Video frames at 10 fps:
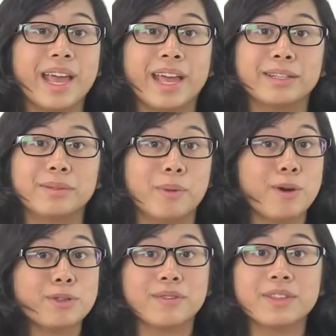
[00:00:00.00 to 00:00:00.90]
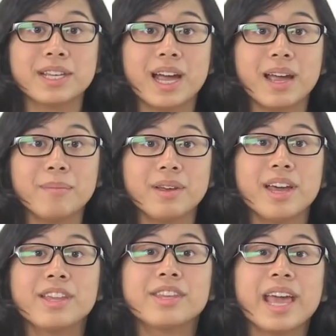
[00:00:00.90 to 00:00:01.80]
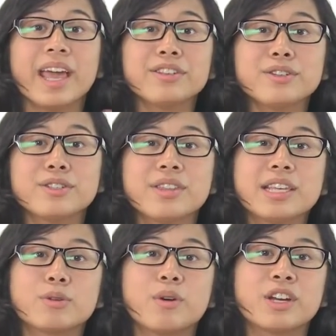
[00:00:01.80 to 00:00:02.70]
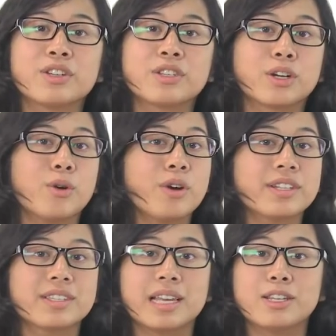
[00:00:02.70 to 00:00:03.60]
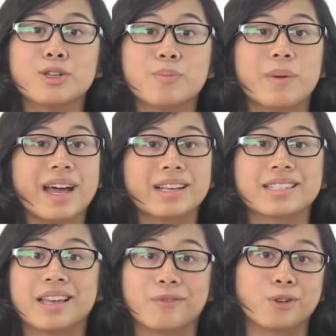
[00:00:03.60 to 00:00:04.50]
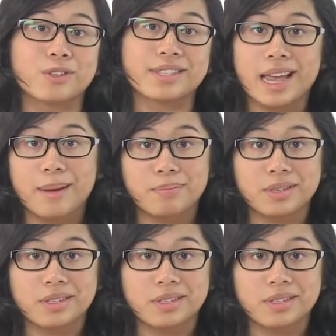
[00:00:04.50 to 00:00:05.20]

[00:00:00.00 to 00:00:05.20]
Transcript: And most of the time, the answers to these questions are going to send you back several steps.